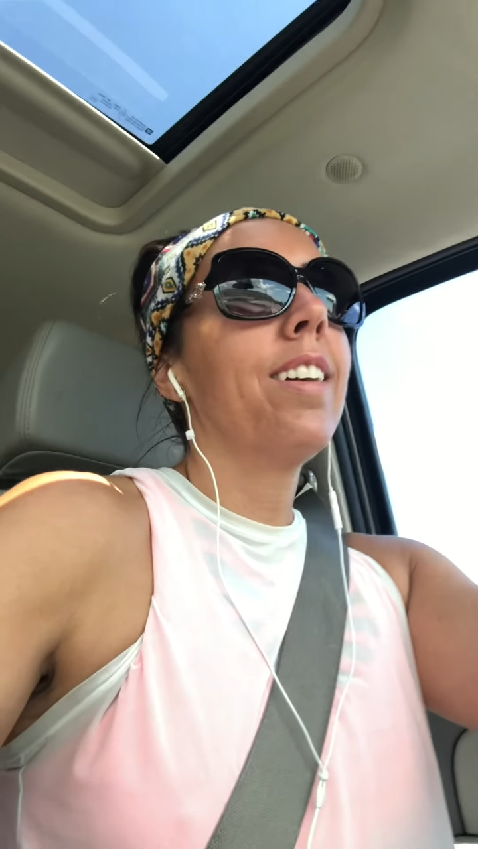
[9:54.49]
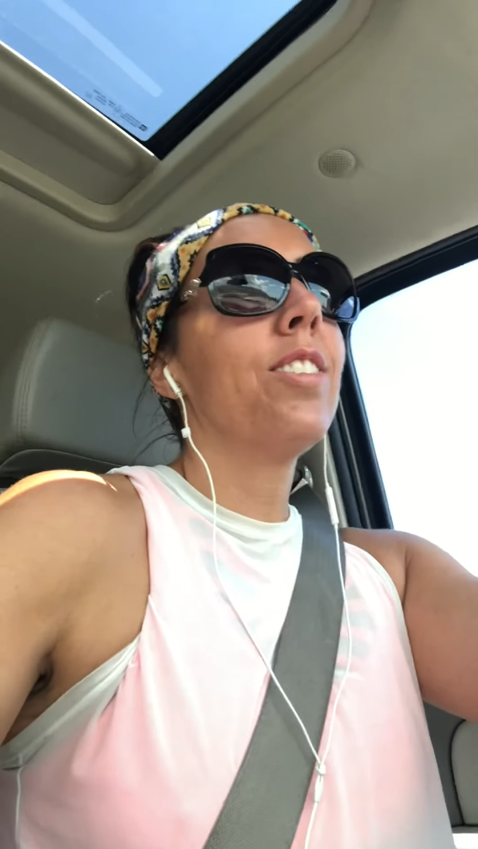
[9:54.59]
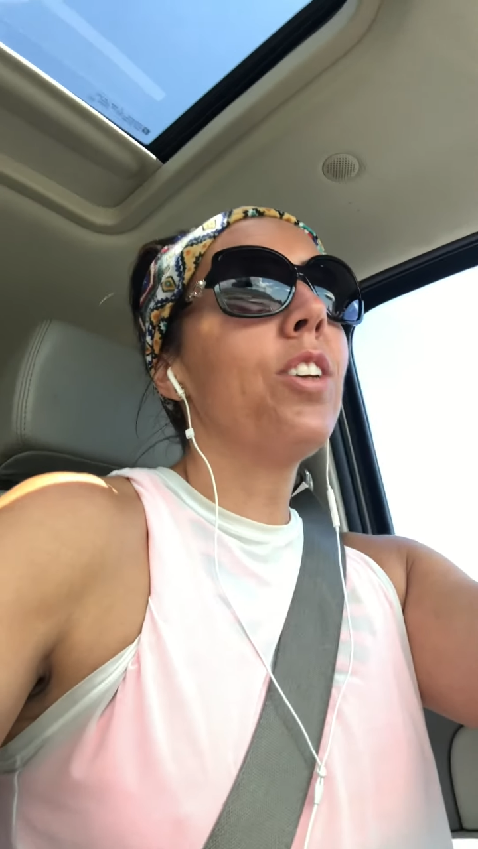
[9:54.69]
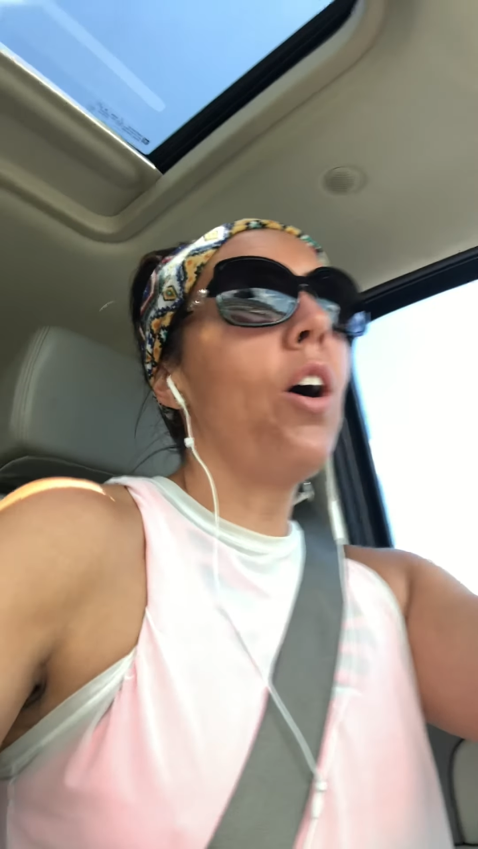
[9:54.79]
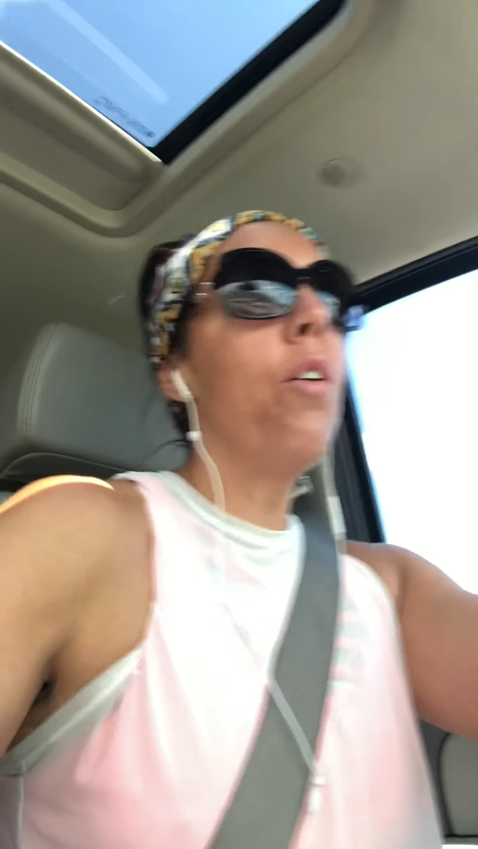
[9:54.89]

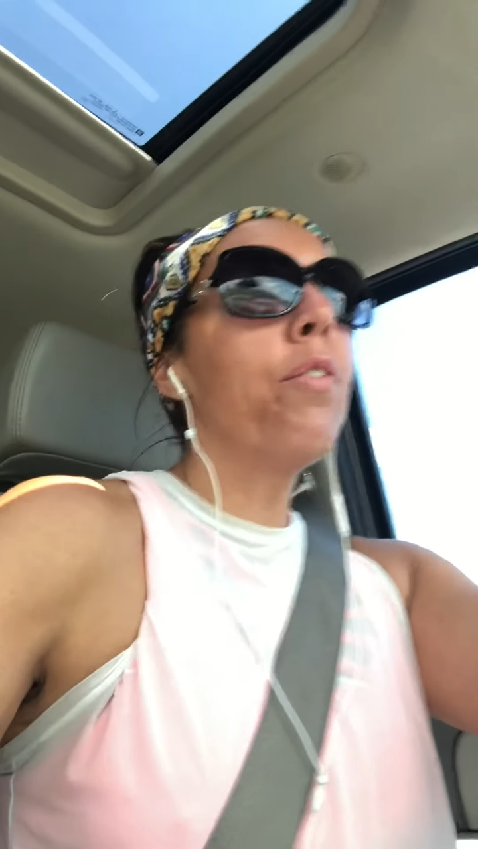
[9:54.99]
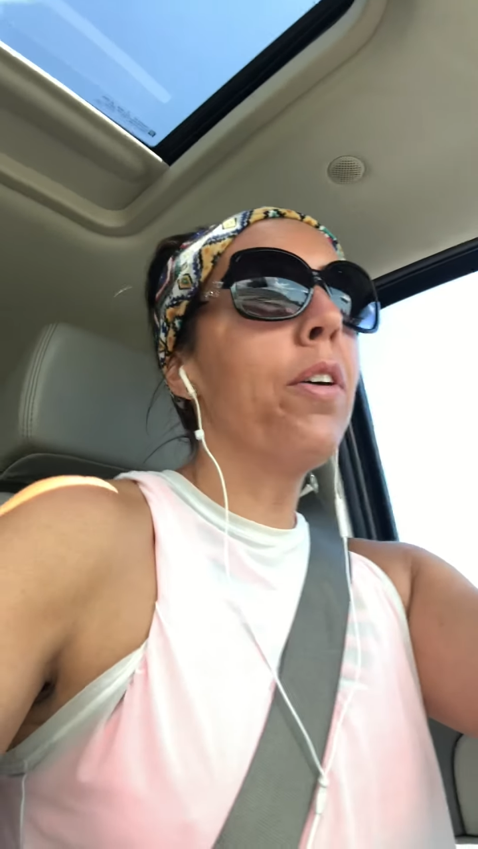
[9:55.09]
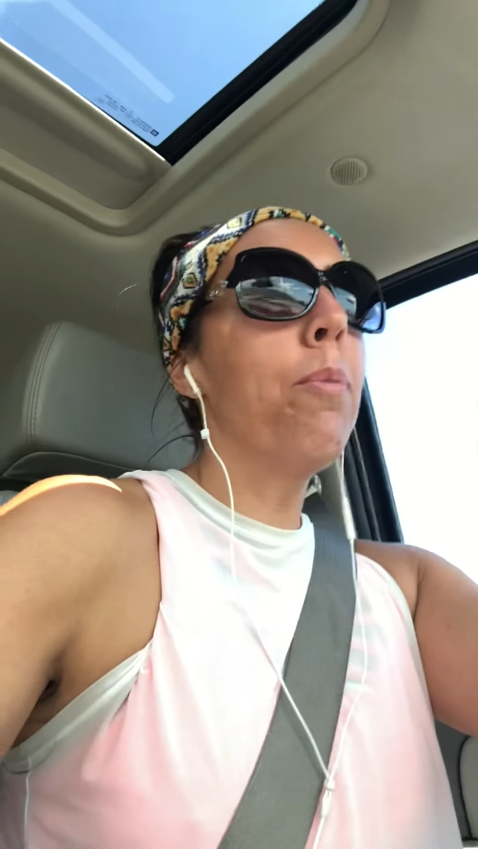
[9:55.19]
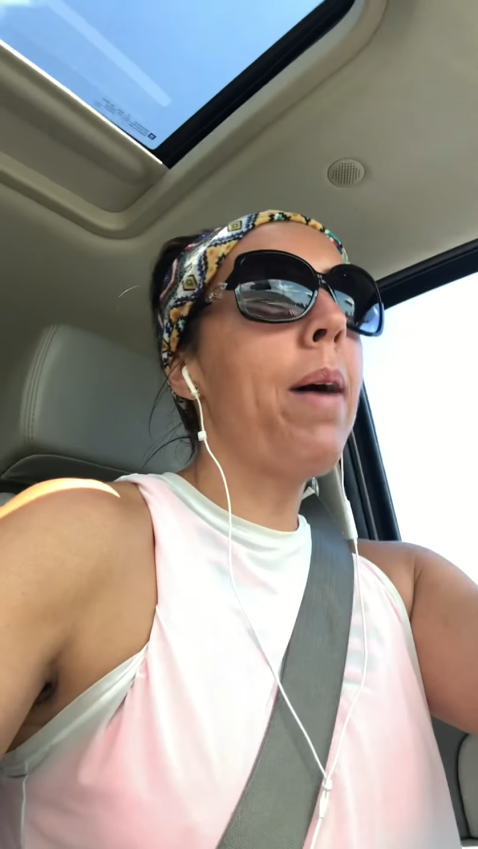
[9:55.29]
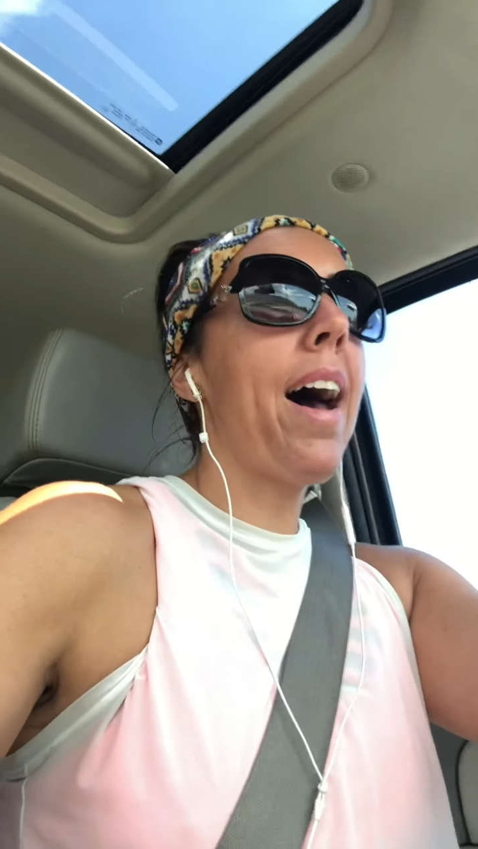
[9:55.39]
don't
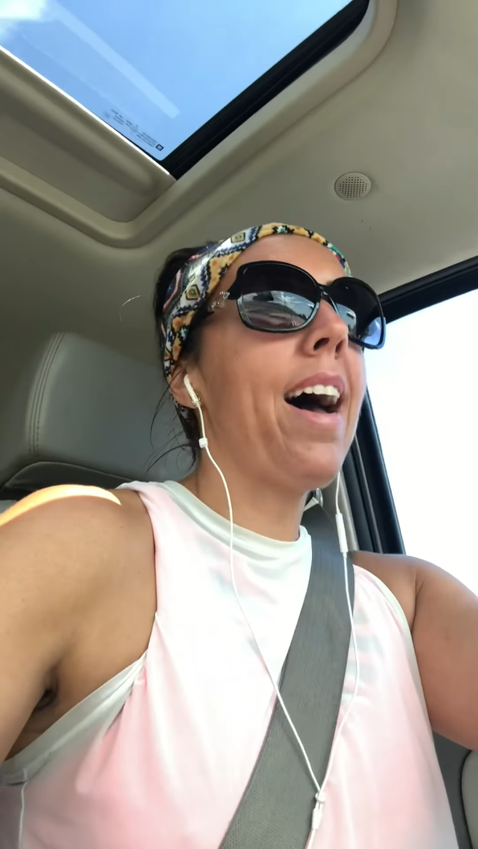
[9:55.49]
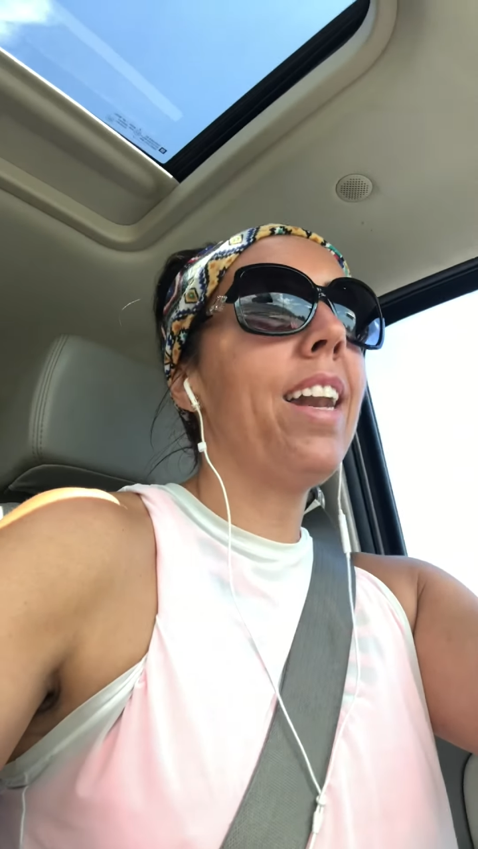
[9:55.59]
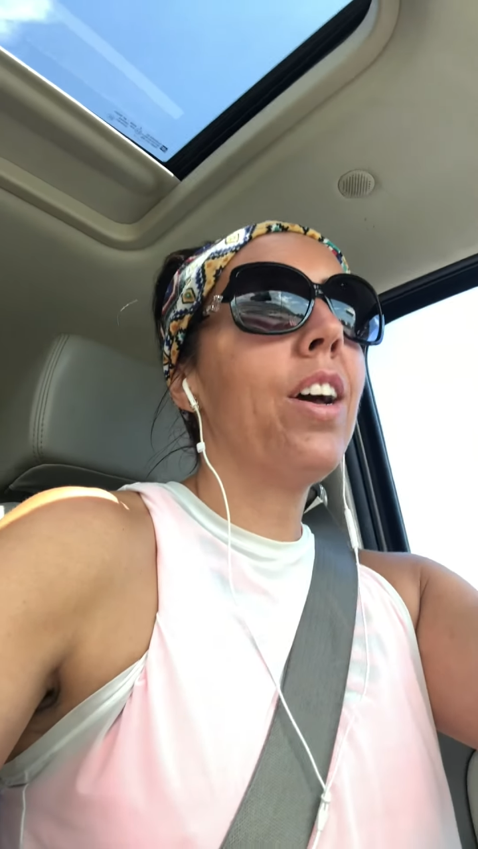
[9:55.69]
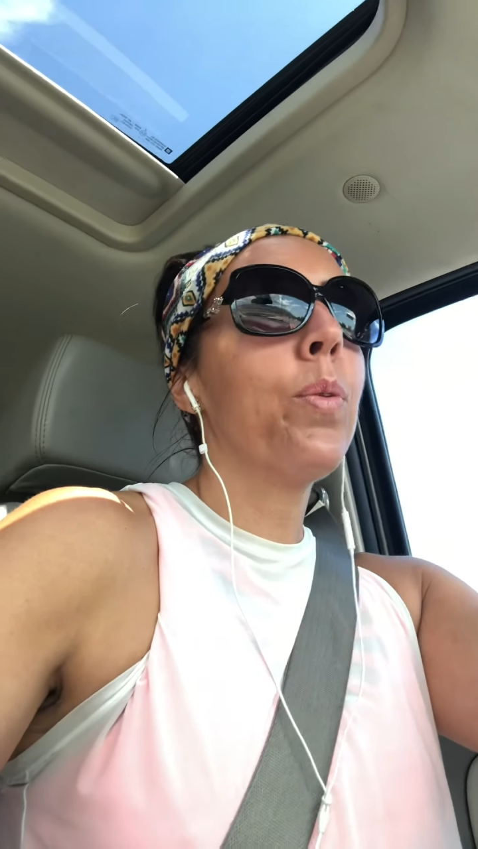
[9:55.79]
feel bad